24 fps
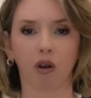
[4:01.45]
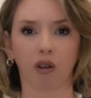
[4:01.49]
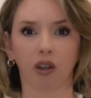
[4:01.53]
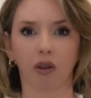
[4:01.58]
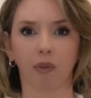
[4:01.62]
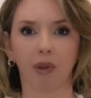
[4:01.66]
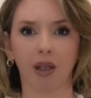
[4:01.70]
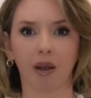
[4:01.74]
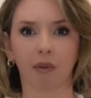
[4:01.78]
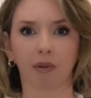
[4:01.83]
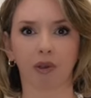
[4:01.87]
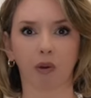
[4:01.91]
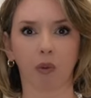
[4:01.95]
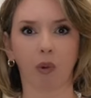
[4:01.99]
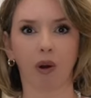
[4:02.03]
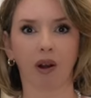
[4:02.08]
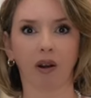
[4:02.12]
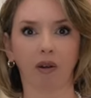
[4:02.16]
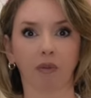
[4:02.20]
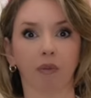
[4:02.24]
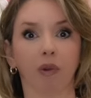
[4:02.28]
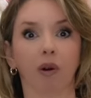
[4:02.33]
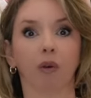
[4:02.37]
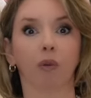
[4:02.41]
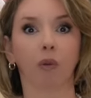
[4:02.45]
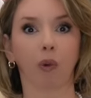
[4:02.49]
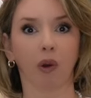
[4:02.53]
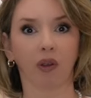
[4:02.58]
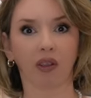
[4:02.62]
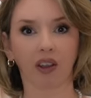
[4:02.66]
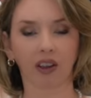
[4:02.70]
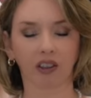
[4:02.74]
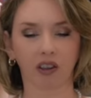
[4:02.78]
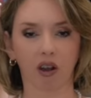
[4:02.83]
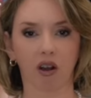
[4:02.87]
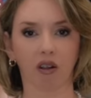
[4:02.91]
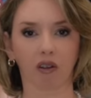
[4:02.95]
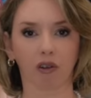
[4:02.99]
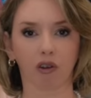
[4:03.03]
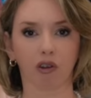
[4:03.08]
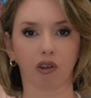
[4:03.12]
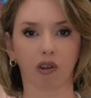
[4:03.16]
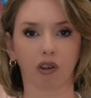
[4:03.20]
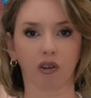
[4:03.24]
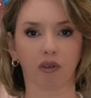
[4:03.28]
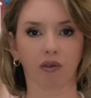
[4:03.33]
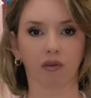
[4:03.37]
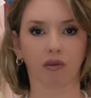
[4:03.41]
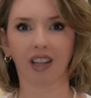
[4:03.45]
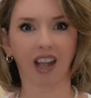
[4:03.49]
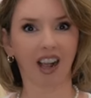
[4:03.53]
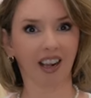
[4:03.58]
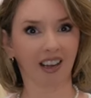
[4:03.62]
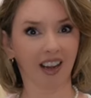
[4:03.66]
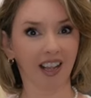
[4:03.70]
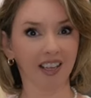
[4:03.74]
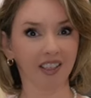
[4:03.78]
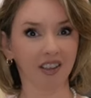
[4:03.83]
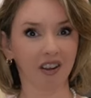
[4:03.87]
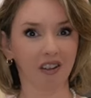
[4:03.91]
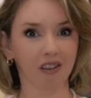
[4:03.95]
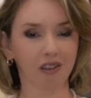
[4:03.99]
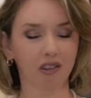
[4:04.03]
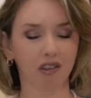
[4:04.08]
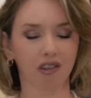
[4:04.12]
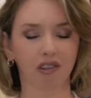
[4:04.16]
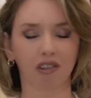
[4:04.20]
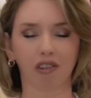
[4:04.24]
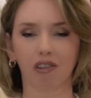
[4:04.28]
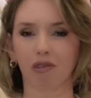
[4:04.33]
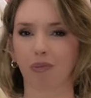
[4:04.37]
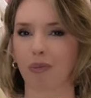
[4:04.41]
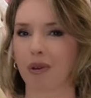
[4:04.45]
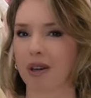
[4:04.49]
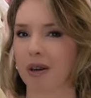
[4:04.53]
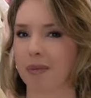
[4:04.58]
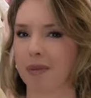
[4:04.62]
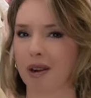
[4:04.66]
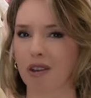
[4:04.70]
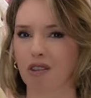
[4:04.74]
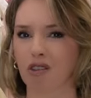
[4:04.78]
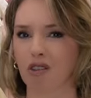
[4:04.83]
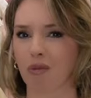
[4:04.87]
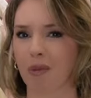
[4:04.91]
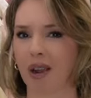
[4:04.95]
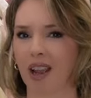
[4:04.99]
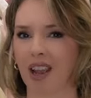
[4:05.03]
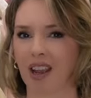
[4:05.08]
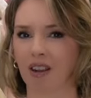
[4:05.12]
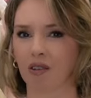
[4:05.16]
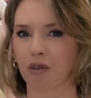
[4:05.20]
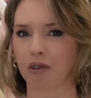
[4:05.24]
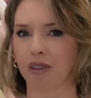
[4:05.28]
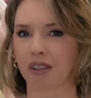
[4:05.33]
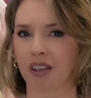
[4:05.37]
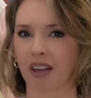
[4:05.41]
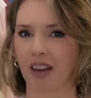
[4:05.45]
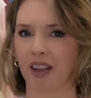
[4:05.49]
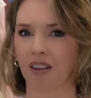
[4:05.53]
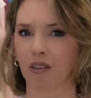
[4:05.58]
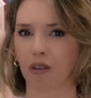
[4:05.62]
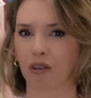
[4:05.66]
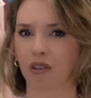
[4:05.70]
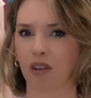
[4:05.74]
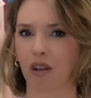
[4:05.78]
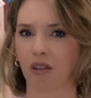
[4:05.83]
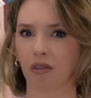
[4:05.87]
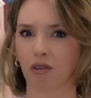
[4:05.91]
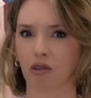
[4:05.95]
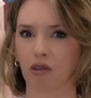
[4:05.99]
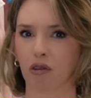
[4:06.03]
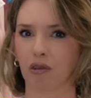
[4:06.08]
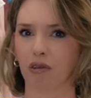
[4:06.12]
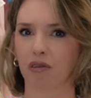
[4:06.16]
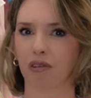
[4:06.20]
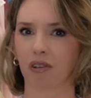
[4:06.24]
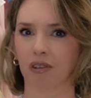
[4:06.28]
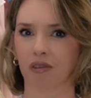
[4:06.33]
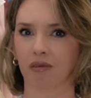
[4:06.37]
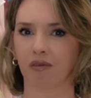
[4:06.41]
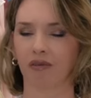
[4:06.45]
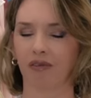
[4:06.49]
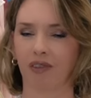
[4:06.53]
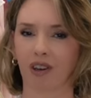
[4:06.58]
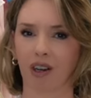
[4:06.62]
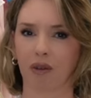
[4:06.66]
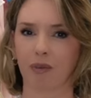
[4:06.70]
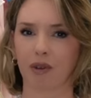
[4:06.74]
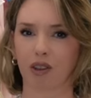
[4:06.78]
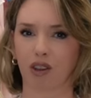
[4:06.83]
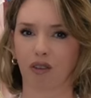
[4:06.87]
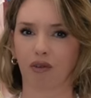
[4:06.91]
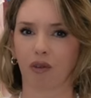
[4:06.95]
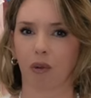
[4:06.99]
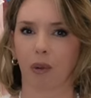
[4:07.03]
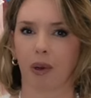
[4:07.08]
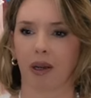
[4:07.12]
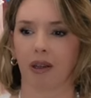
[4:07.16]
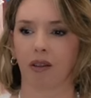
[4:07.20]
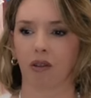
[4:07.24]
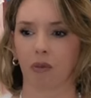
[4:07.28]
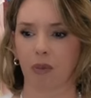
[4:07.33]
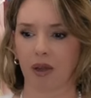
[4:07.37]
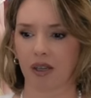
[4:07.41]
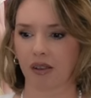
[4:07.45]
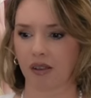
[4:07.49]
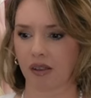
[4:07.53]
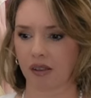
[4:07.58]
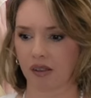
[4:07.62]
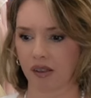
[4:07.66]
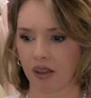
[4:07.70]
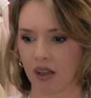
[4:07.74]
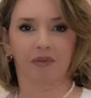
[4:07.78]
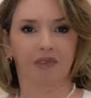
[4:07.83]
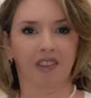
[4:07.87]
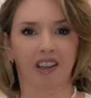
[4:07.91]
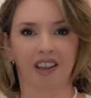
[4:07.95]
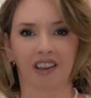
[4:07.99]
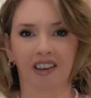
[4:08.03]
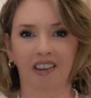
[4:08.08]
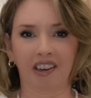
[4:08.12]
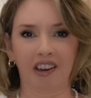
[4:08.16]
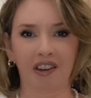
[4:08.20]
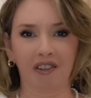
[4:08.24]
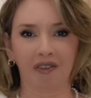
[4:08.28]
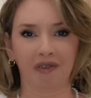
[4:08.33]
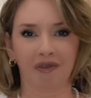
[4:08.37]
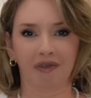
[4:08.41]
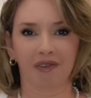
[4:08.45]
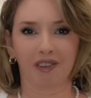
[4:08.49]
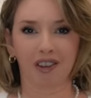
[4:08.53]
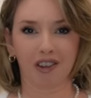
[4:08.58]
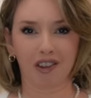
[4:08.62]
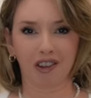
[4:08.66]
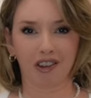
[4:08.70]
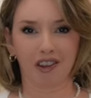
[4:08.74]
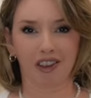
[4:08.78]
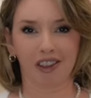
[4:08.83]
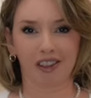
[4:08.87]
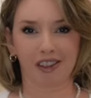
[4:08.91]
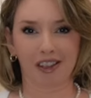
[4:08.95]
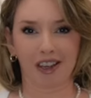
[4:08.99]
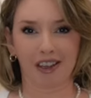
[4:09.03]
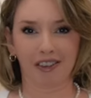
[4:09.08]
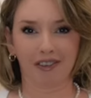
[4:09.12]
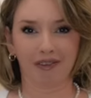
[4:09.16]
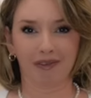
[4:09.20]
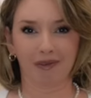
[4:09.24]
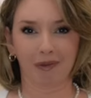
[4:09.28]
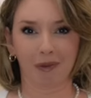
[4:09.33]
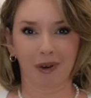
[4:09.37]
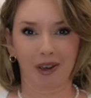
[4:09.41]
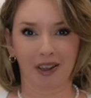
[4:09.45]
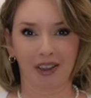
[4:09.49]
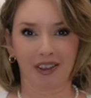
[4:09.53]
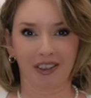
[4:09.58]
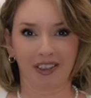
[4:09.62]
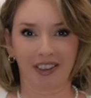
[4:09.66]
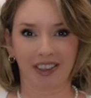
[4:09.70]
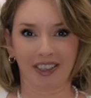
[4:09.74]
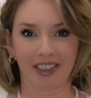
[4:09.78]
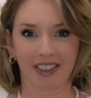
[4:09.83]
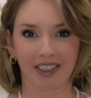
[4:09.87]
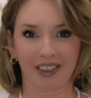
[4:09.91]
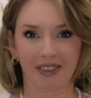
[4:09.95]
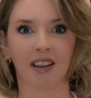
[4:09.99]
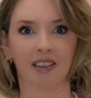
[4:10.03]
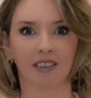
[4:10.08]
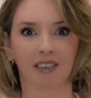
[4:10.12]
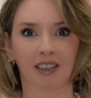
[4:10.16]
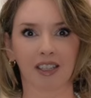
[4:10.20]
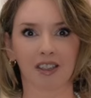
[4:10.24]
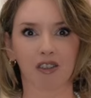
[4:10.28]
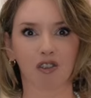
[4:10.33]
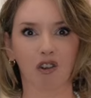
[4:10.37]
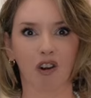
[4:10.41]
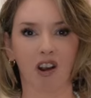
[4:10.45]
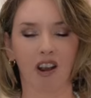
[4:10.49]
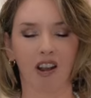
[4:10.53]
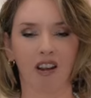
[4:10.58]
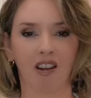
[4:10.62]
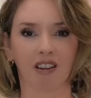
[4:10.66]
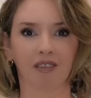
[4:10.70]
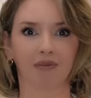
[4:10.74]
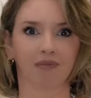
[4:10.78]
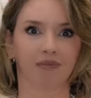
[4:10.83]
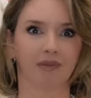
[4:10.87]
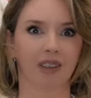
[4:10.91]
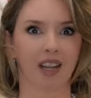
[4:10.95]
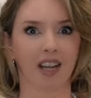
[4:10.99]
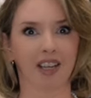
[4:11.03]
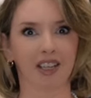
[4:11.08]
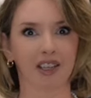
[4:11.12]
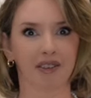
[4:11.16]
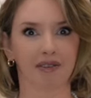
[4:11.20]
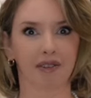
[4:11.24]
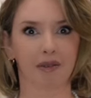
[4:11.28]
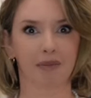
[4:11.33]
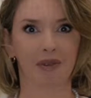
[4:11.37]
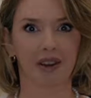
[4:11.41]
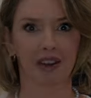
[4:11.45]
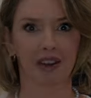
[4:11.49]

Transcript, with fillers: only be able to wear them with a taller shoe. I like taller shoes, but I'm not sure my ankles can handle taller shoes on very much of a regular basis. I don't know, the jury's out. What do you think? Let's try on a different